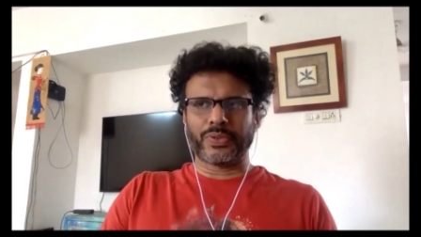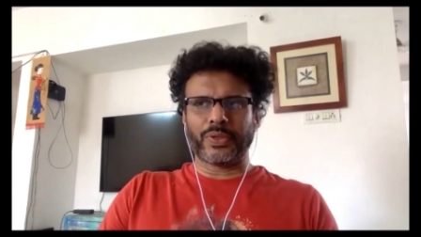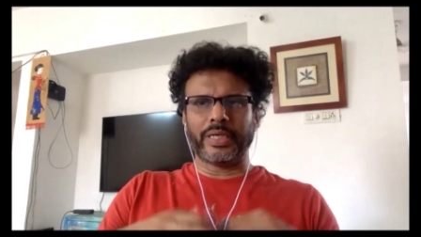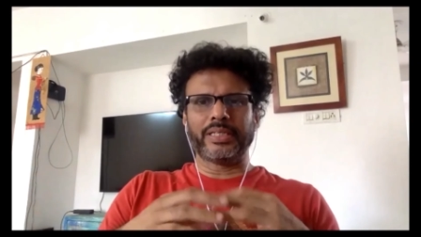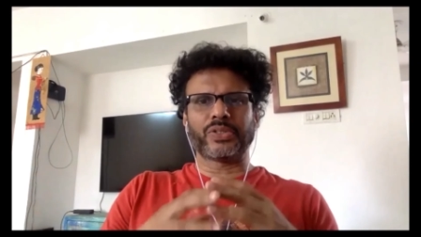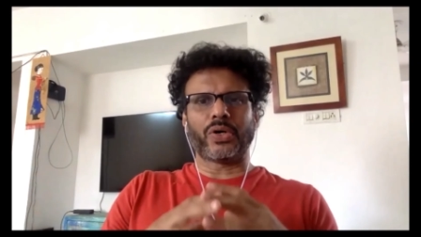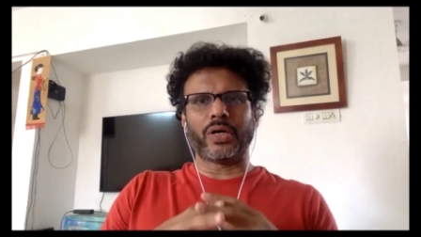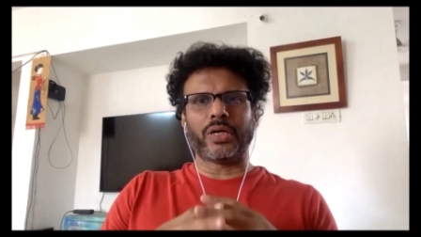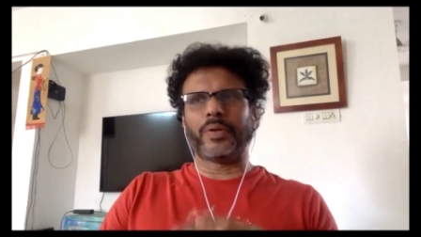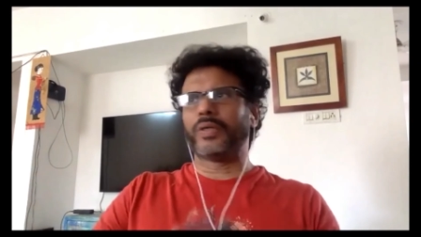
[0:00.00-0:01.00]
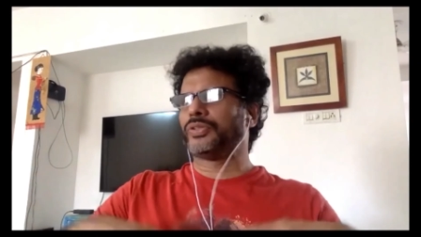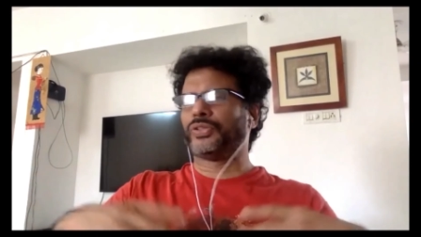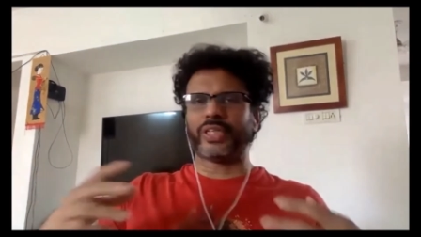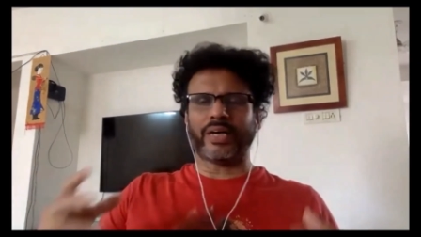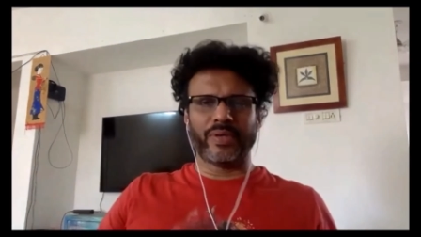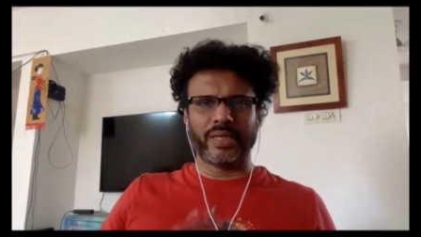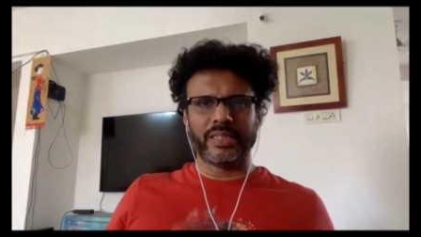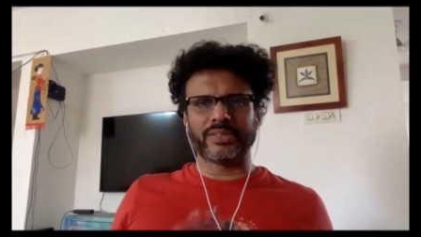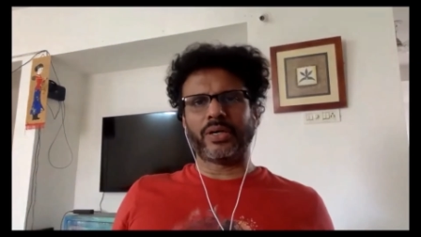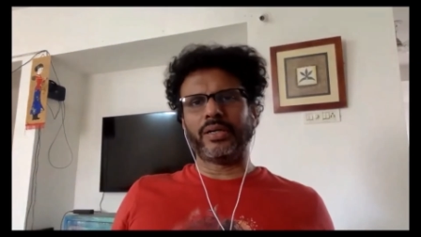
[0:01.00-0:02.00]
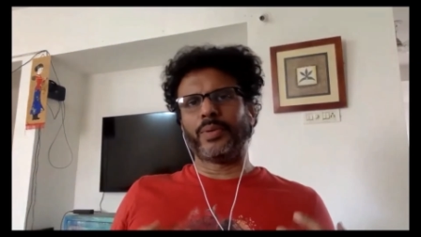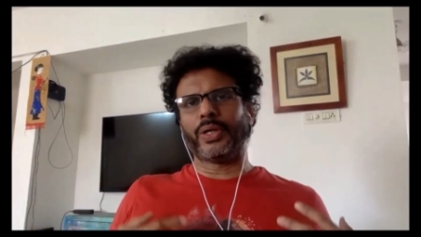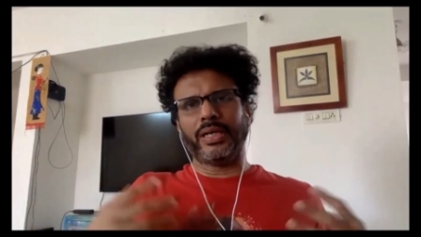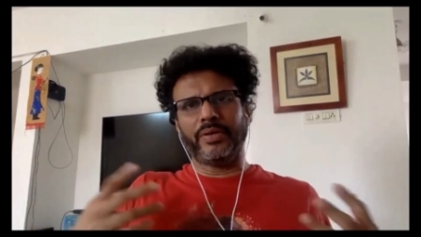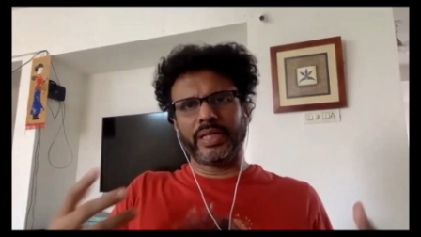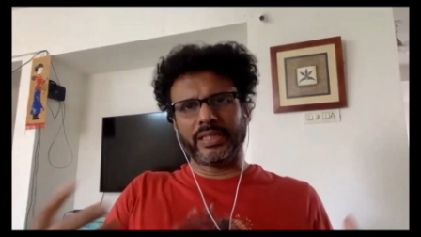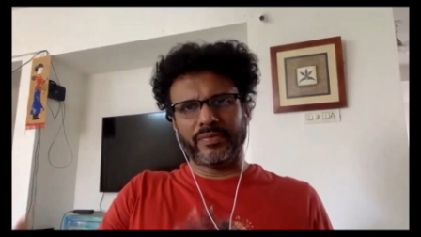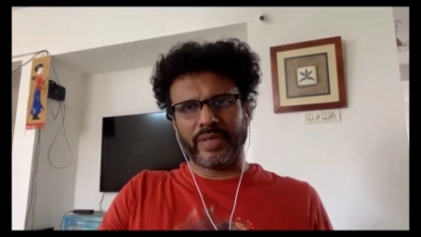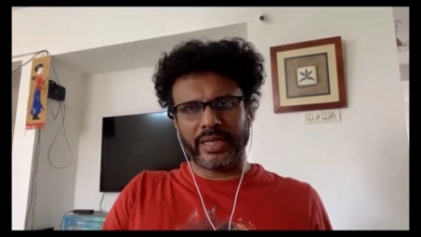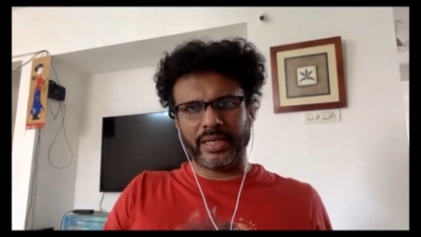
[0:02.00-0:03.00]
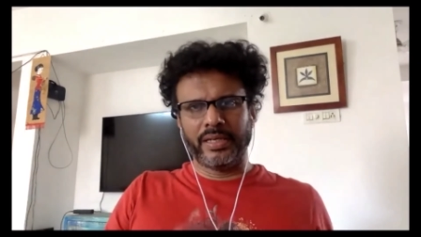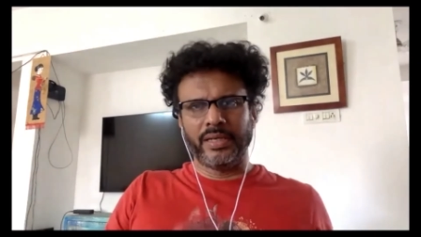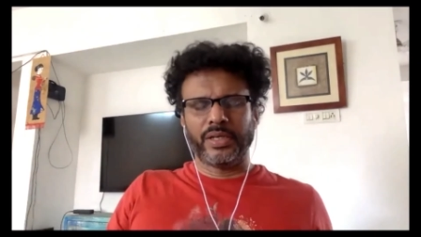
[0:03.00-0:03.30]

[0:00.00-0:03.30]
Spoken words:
it is all about travel, it is all about living the way